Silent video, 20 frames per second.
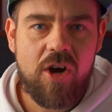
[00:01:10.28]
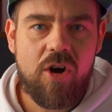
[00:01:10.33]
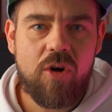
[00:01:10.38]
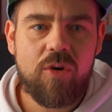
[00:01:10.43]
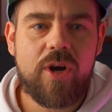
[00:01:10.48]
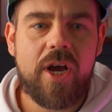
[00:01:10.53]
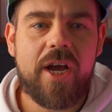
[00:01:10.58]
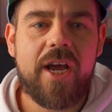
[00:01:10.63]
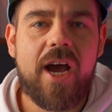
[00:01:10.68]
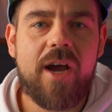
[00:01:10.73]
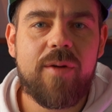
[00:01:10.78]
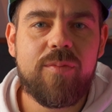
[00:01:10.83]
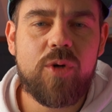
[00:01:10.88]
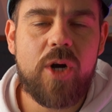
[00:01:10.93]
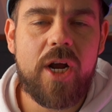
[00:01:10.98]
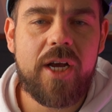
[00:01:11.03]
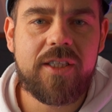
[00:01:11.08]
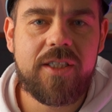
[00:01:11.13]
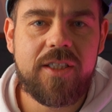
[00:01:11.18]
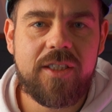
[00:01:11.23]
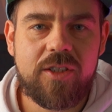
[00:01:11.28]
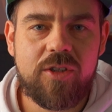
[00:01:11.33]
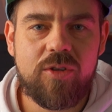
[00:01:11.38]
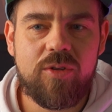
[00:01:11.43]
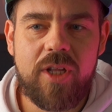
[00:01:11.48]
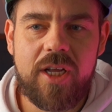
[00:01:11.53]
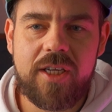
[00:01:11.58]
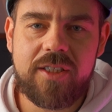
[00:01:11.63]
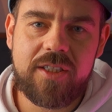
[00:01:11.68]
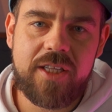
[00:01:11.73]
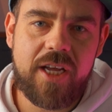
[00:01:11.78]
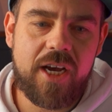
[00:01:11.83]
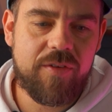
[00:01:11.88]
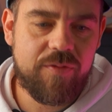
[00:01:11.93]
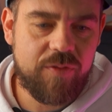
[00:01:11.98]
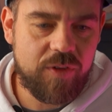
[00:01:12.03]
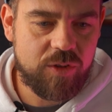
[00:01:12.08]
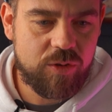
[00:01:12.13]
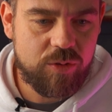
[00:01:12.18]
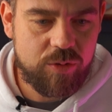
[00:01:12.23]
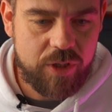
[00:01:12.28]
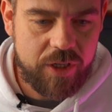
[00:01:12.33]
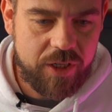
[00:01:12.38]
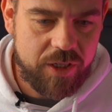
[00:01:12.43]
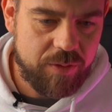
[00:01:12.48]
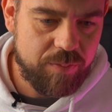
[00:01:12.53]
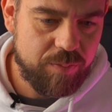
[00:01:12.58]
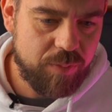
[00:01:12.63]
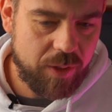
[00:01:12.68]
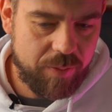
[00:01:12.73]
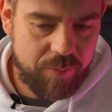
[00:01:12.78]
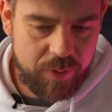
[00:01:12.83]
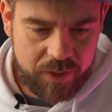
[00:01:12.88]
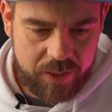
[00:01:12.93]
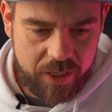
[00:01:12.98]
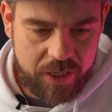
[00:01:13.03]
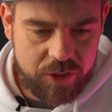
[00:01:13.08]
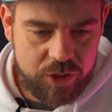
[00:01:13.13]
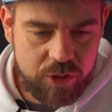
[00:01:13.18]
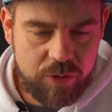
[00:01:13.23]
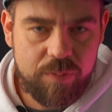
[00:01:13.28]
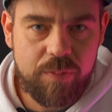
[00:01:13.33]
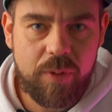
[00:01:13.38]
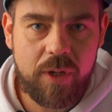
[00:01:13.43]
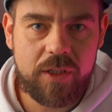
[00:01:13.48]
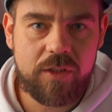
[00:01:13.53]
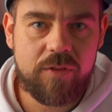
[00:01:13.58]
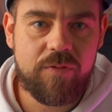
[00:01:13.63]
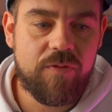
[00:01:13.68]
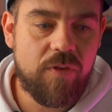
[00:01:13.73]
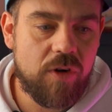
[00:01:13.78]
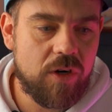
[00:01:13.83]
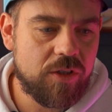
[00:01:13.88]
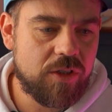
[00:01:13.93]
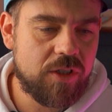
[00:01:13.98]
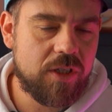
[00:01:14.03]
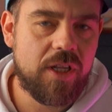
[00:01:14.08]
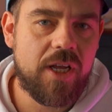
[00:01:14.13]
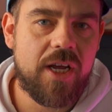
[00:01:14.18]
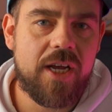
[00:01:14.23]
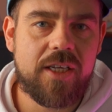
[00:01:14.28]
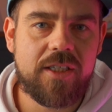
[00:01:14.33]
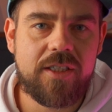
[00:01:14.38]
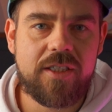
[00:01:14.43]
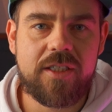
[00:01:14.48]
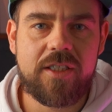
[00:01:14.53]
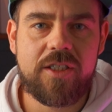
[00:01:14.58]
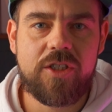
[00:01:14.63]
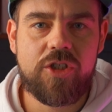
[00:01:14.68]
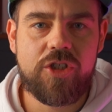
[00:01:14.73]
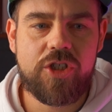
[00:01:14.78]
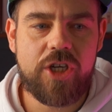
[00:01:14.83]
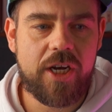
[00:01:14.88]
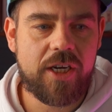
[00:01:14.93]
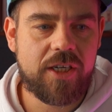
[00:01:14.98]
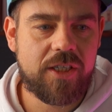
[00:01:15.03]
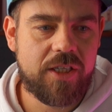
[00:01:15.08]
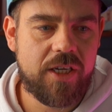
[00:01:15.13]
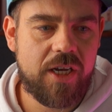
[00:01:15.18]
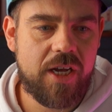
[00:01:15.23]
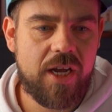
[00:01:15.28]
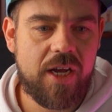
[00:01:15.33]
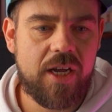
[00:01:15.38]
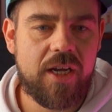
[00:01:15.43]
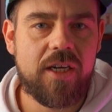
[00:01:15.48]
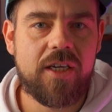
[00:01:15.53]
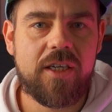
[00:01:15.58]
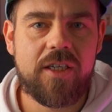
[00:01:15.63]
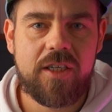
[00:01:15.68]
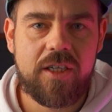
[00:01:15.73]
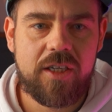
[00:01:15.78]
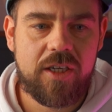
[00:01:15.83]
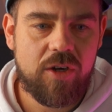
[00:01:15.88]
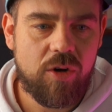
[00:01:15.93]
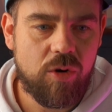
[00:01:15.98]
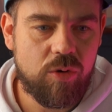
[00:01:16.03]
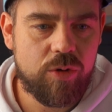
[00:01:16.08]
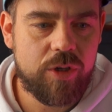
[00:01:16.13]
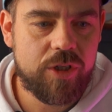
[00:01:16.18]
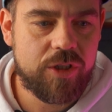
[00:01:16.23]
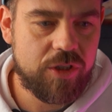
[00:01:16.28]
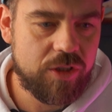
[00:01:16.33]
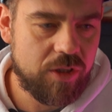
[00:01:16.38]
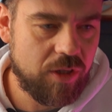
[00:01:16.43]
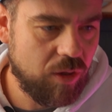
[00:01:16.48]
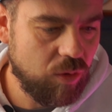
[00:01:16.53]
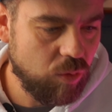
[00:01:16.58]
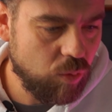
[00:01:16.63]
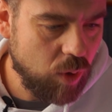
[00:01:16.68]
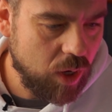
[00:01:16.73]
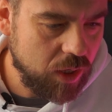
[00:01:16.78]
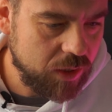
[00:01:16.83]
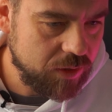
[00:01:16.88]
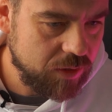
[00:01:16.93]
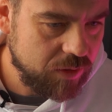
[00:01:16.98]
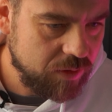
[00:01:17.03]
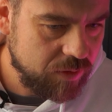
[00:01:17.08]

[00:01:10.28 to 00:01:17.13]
Okay, I'm ready, so let's dive into the implementation, but first let's check the original one.